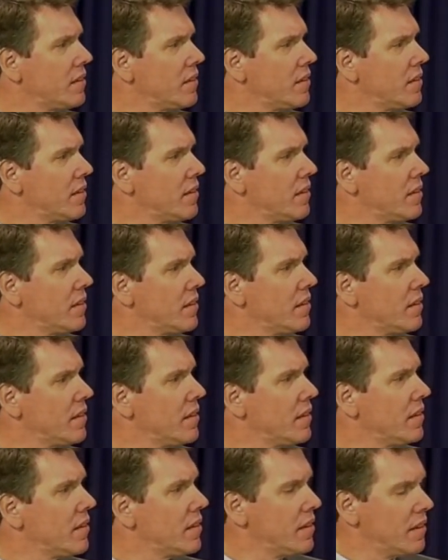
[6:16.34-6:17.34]

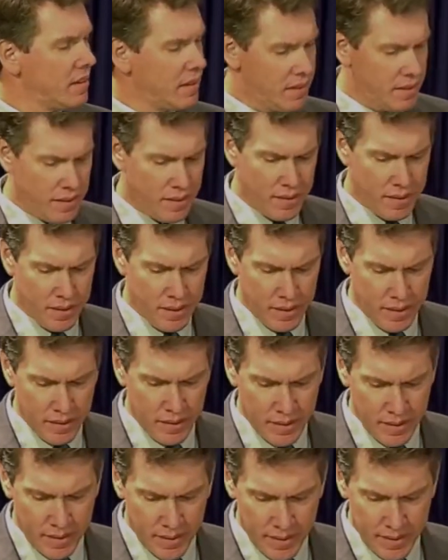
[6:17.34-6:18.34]

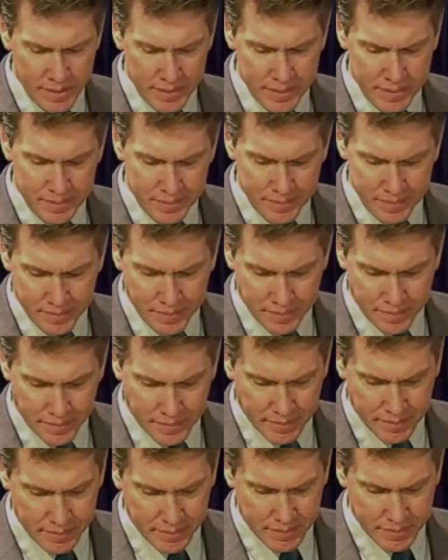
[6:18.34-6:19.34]

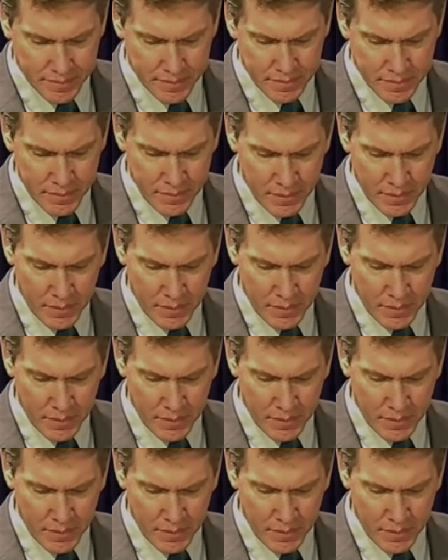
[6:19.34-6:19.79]
(silence)